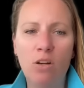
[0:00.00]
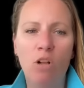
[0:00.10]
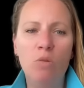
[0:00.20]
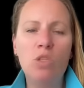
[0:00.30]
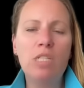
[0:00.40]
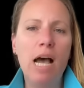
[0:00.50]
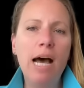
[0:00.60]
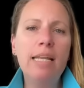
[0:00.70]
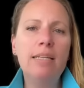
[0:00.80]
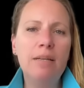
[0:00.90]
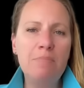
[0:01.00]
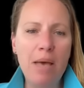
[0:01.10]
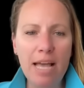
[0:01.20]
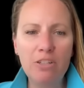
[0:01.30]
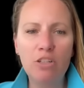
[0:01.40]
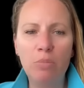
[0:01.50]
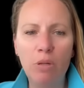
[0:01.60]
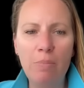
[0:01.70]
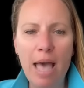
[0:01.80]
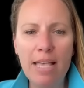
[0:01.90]
almost
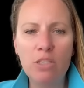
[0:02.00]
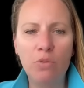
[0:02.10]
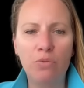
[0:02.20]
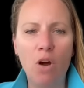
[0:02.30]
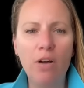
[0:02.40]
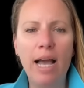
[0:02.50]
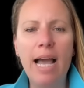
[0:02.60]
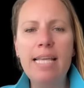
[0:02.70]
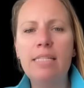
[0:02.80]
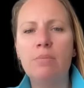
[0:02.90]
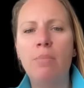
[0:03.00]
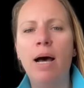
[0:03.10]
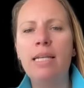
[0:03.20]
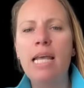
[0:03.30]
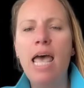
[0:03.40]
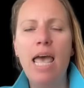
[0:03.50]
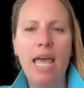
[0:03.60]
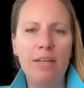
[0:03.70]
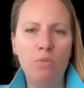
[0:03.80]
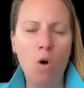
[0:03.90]
unimaginable mass of rock, ice, mud,
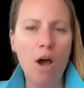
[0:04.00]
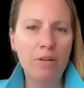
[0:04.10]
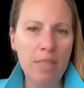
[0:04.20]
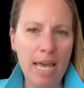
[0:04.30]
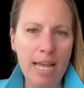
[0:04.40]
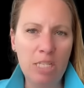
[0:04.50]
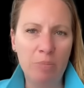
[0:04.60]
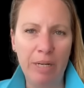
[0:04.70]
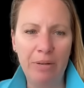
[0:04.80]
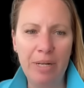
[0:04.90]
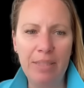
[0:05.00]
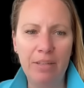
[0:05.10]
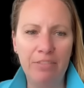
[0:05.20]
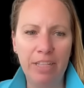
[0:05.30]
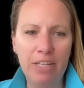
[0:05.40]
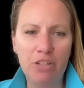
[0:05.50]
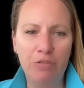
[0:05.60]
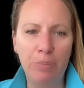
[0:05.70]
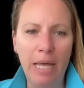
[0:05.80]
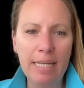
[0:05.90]
and water that has buried the village
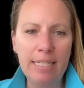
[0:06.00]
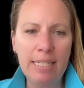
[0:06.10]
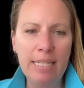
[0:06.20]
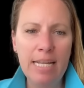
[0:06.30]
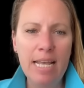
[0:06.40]
of Blatten